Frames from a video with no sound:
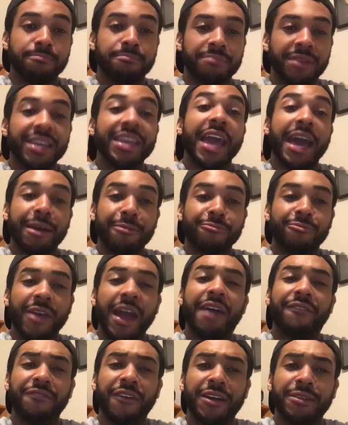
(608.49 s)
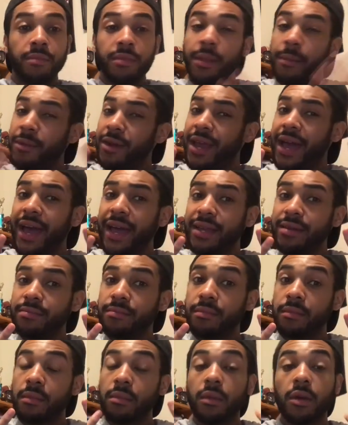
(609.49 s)
But yeah, have fun. Number nine,
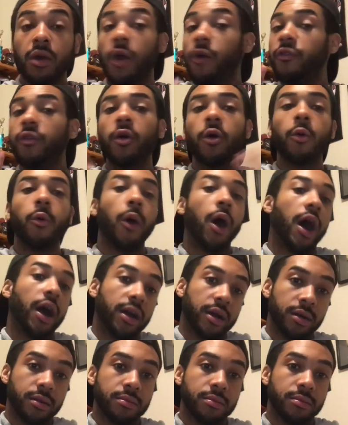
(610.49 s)
go for a walk.